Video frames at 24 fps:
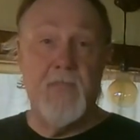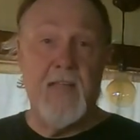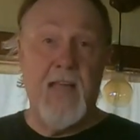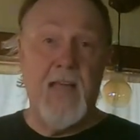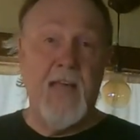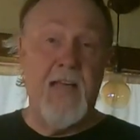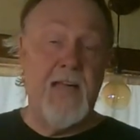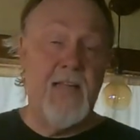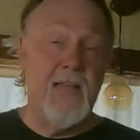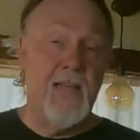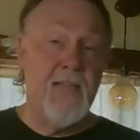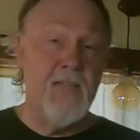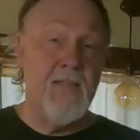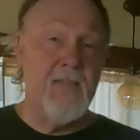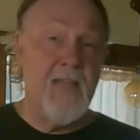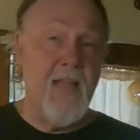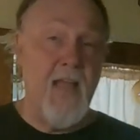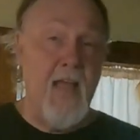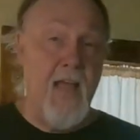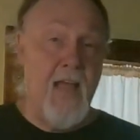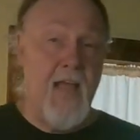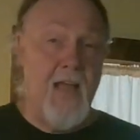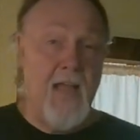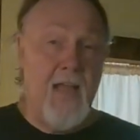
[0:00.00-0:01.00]
It is
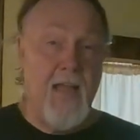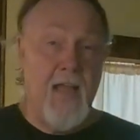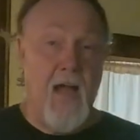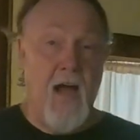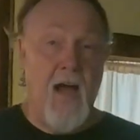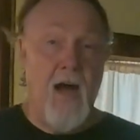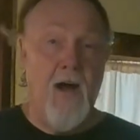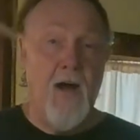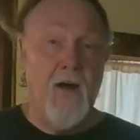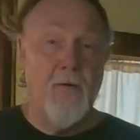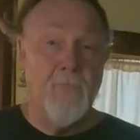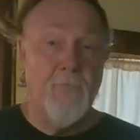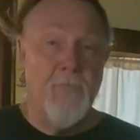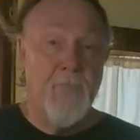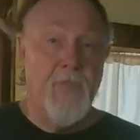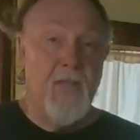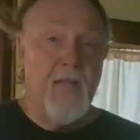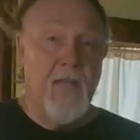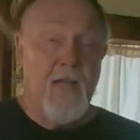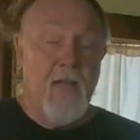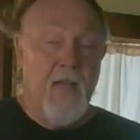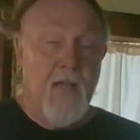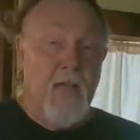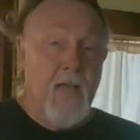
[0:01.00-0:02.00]
a
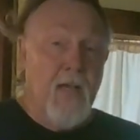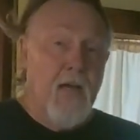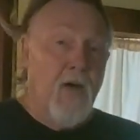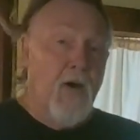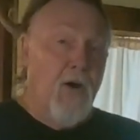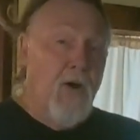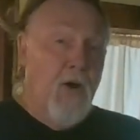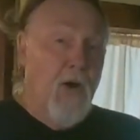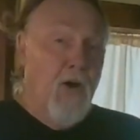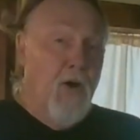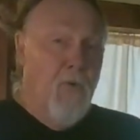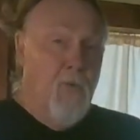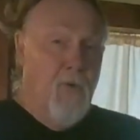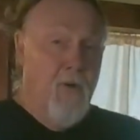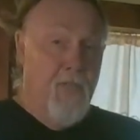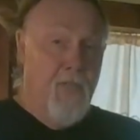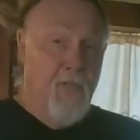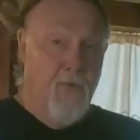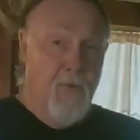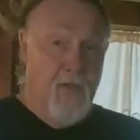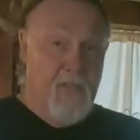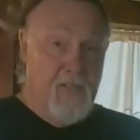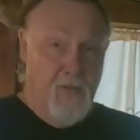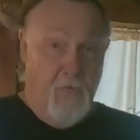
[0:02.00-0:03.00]
one of
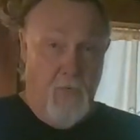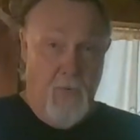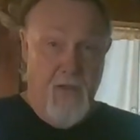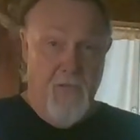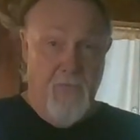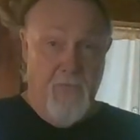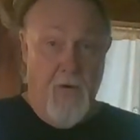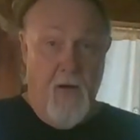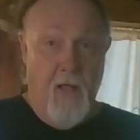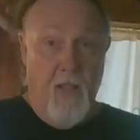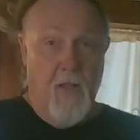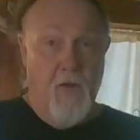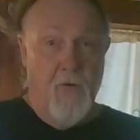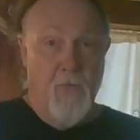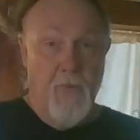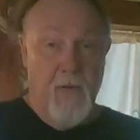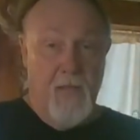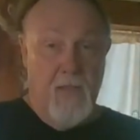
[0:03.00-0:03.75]
the ones that we follow.